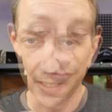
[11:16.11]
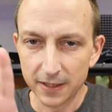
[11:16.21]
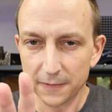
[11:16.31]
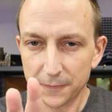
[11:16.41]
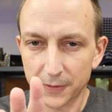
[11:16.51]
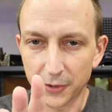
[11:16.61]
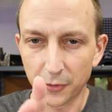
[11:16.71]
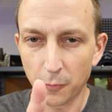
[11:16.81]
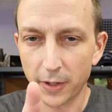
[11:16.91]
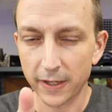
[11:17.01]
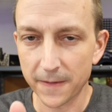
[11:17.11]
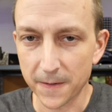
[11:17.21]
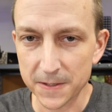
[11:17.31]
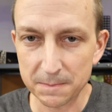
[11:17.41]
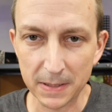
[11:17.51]
If you're one of
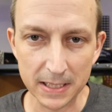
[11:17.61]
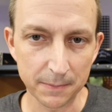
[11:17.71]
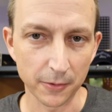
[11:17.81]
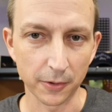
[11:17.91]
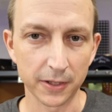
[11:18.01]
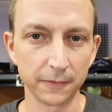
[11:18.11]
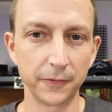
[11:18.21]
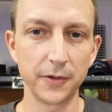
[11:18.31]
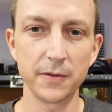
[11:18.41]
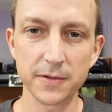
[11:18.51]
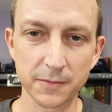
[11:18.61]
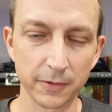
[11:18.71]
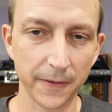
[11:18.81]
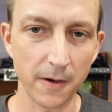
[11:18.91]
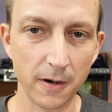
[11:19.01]
those people confused
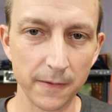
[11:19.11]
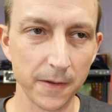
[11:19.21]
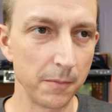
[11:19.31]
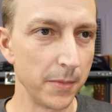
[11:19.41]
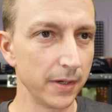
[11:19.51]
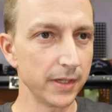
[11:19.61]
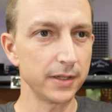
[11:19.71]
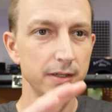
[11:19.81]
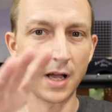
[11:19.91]
with all the million